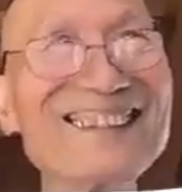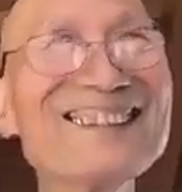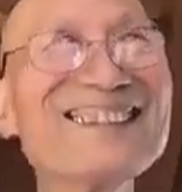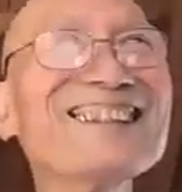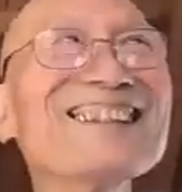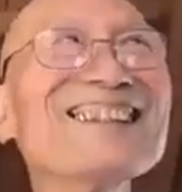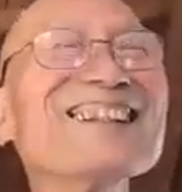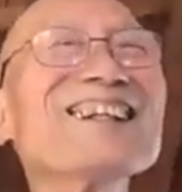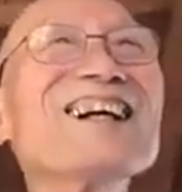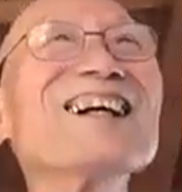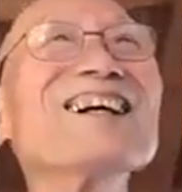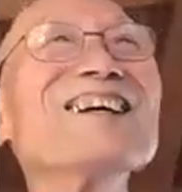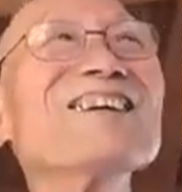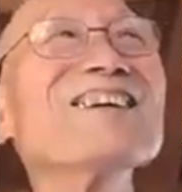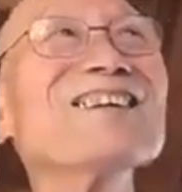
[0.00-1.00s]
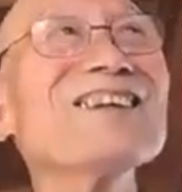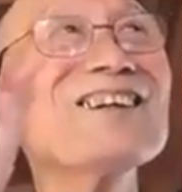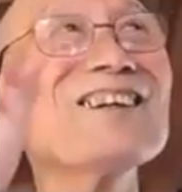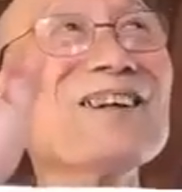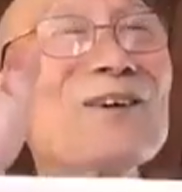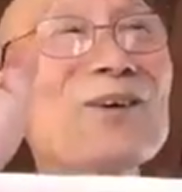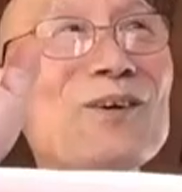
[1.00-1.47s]
See,
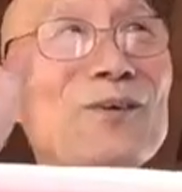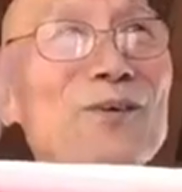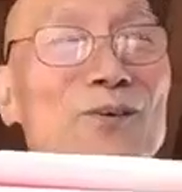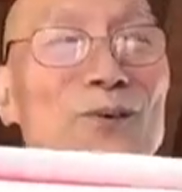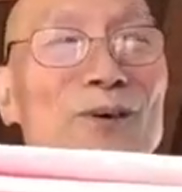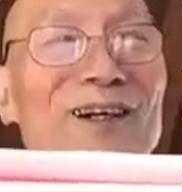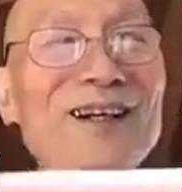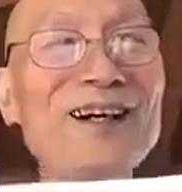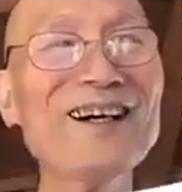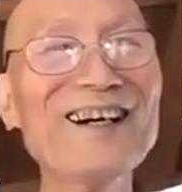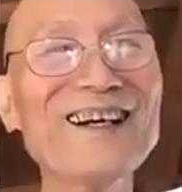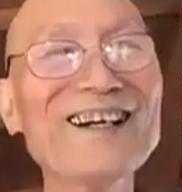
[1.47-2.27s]
why